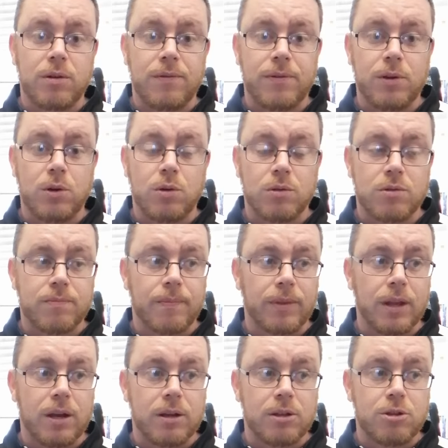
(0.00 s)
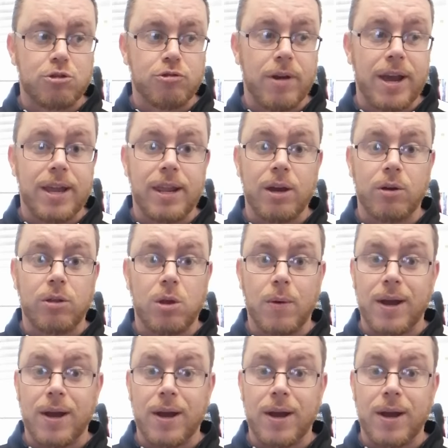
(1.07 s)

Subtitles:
you're training on your